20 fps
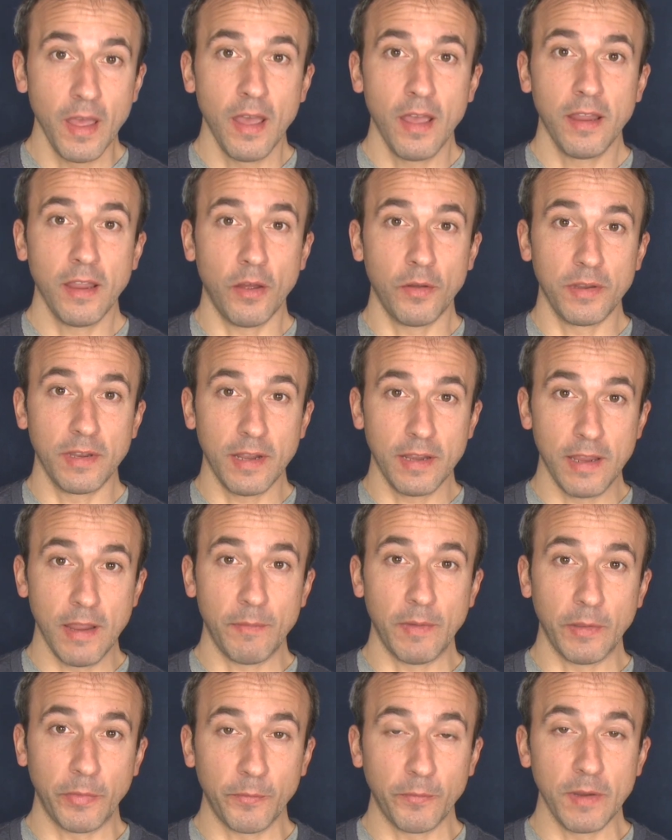You have
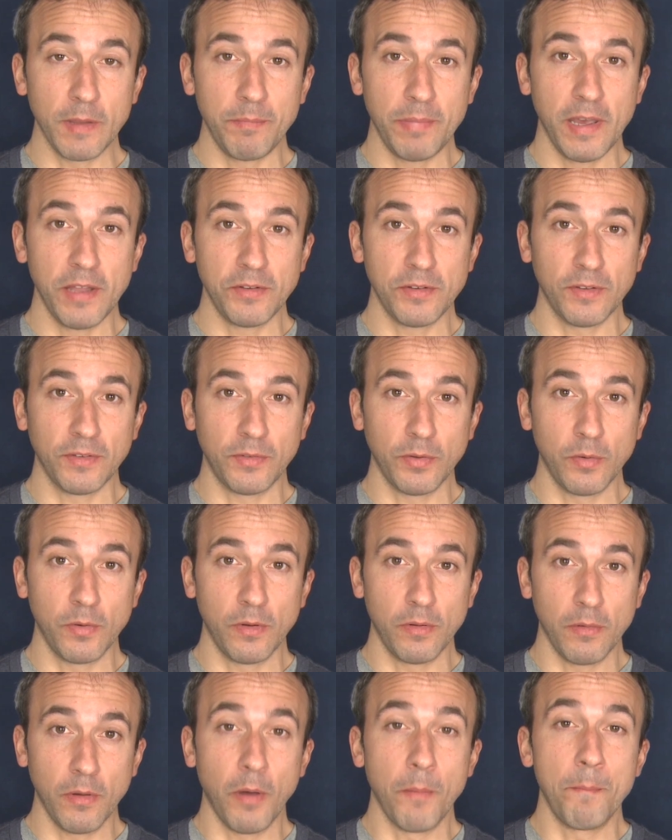like 3 pitchers
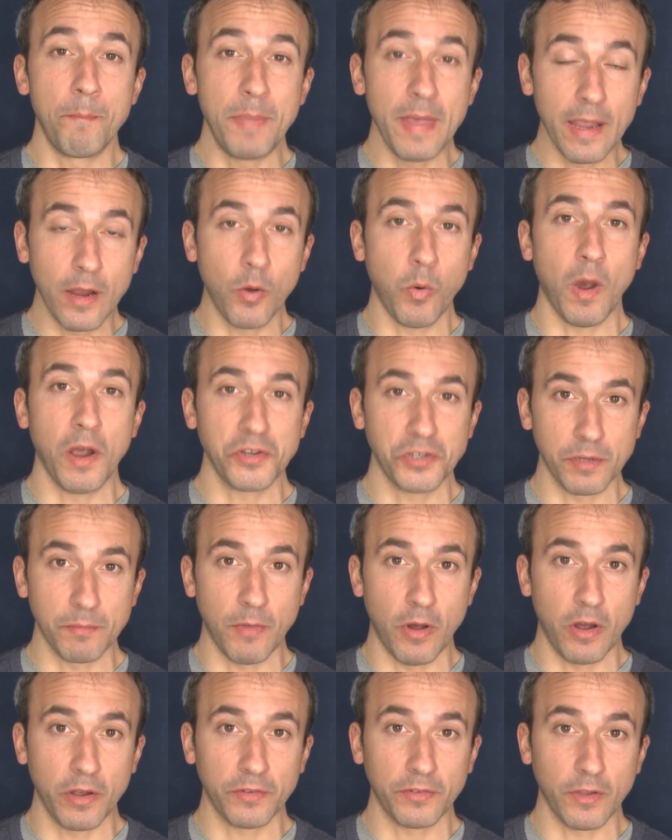who are big question marks.